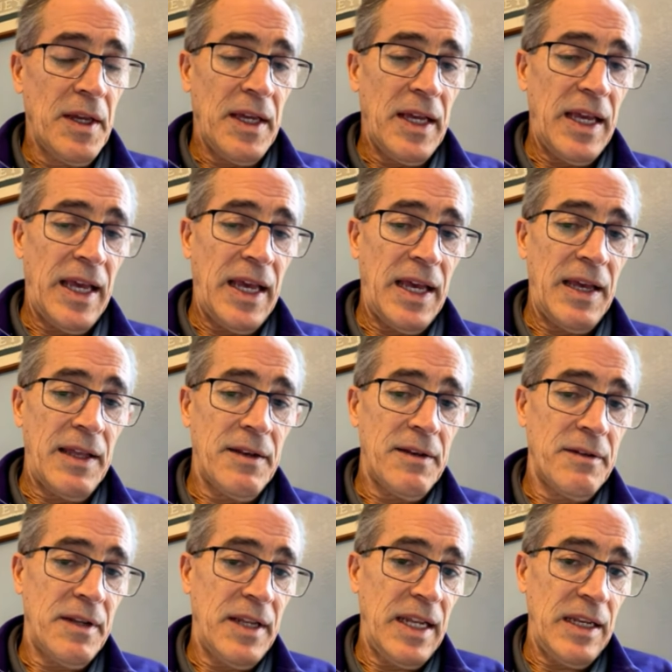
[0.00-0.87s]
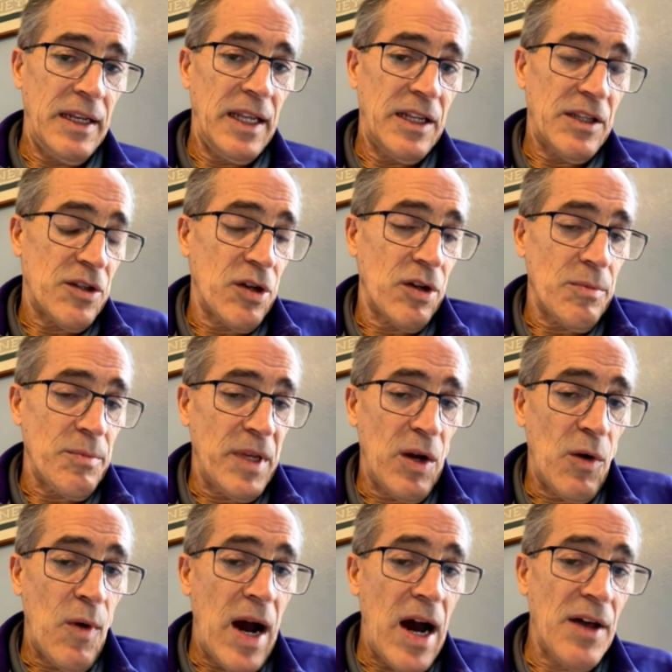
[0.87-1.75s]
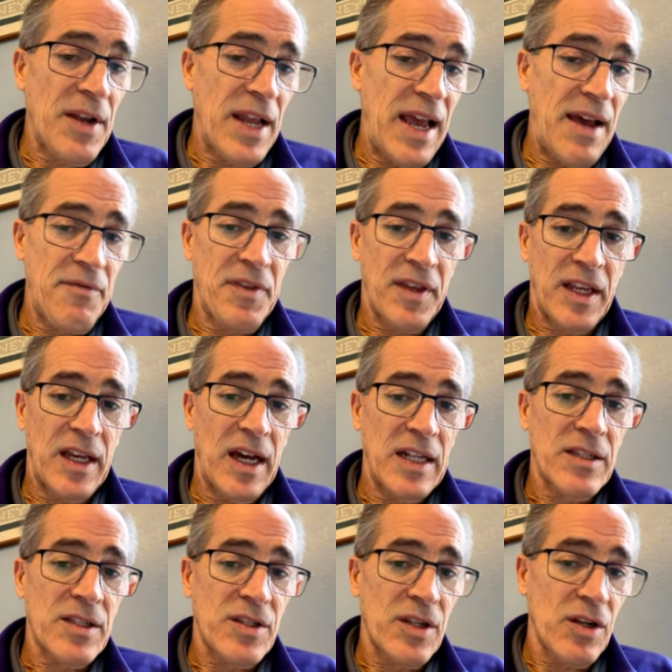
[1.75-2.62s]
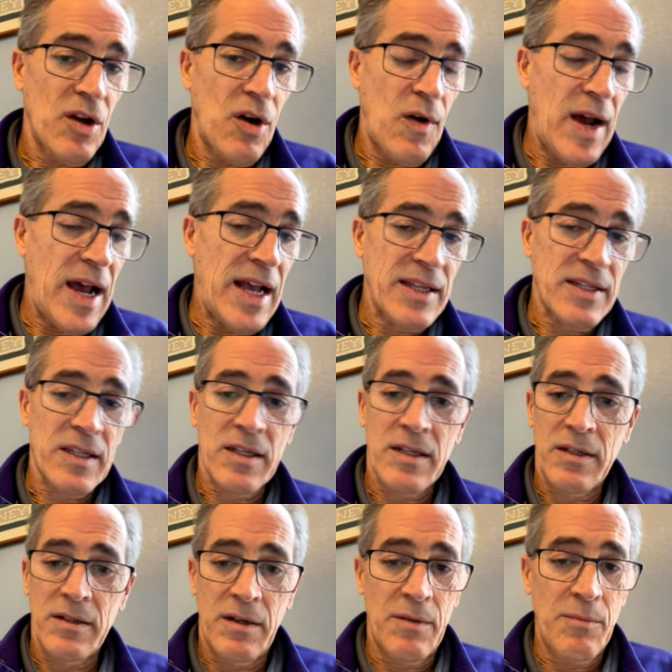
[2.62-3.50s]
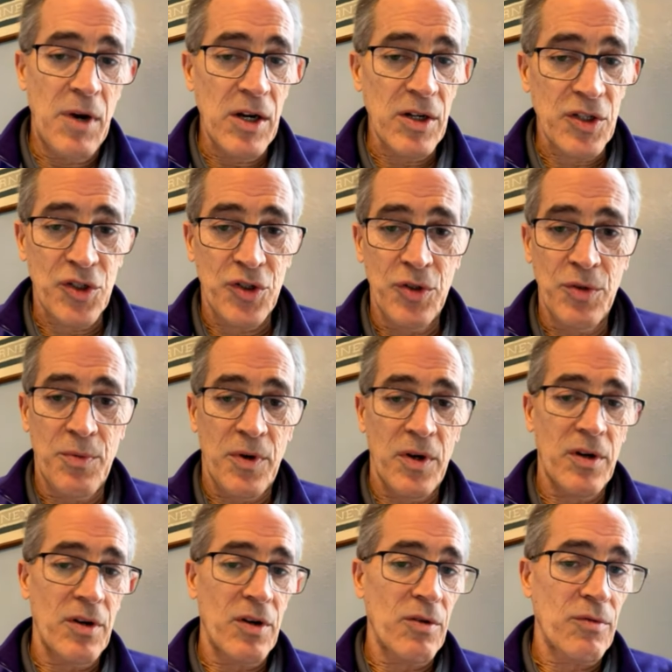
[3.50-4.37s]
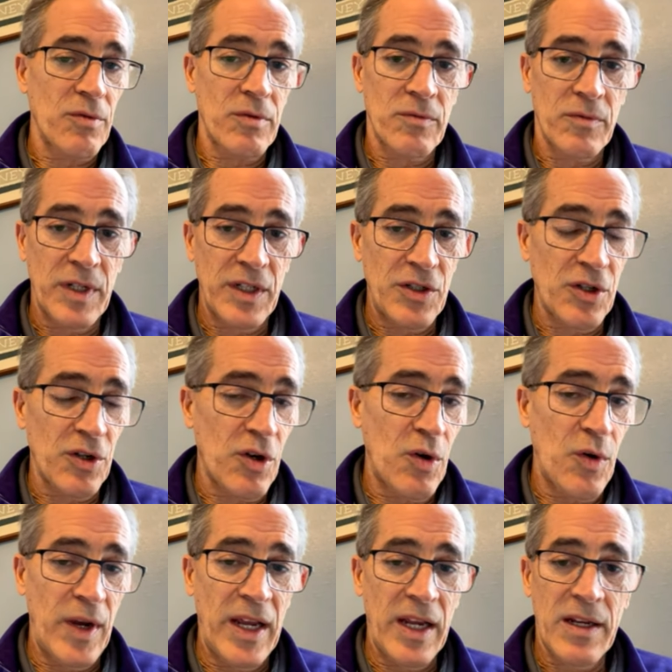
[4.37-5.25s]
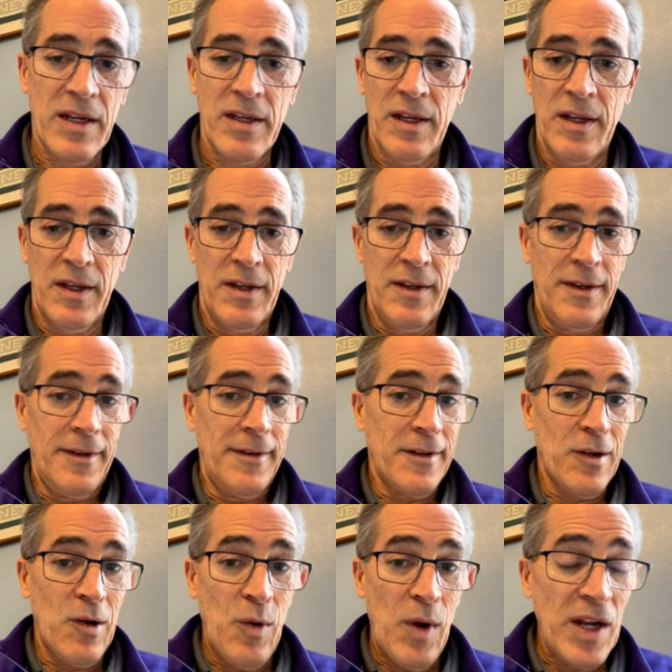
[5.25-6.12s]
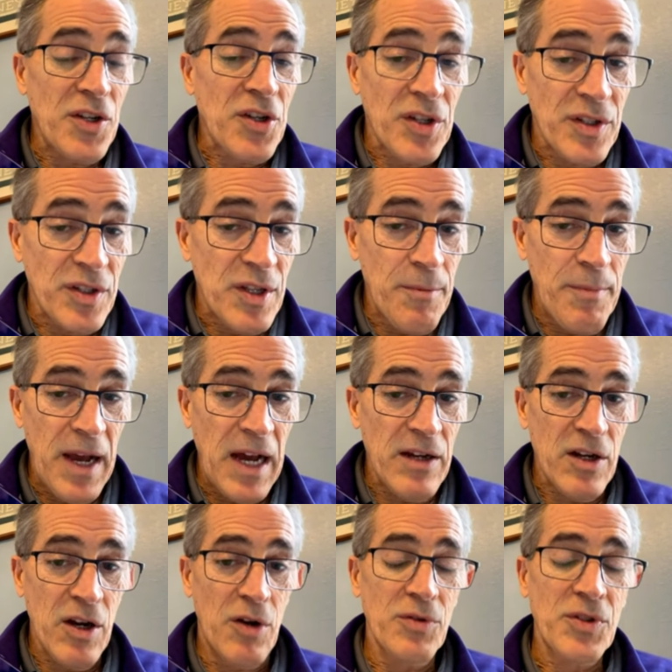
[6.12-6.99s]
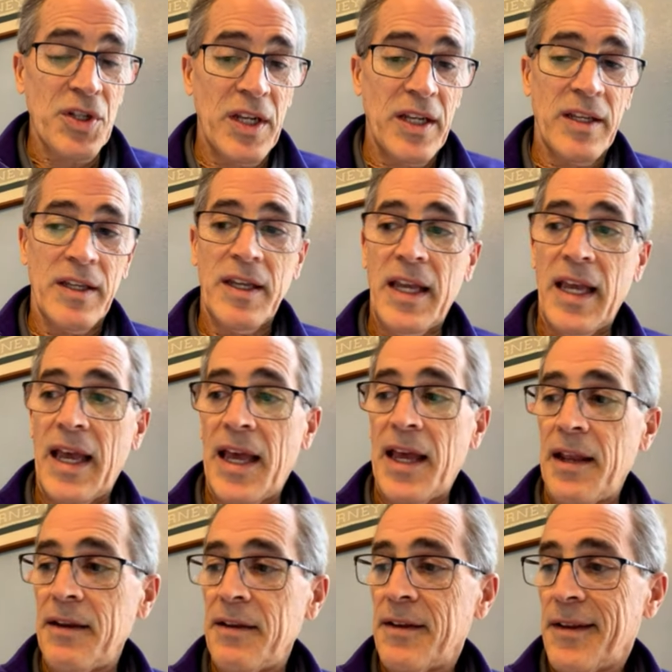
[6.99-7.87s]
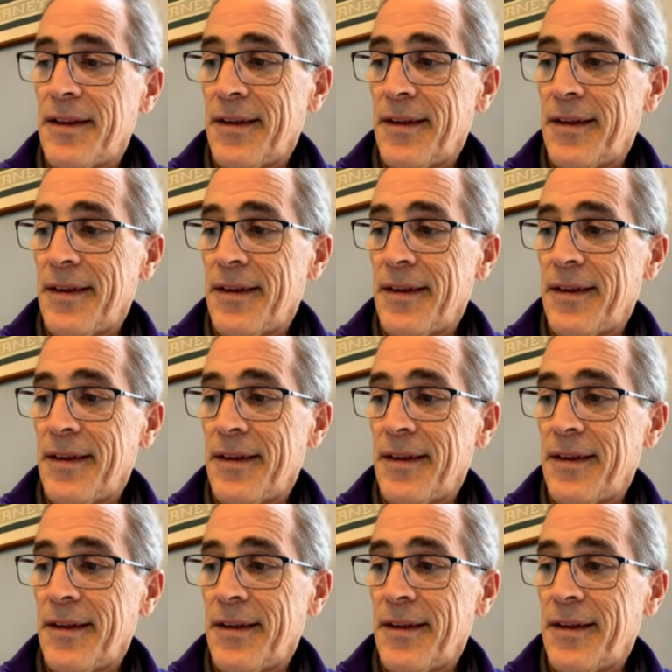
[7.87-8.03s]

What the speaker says: And it took me a while to have the guts to go ask Mark Schubert or Richard Quick questions about coaching, and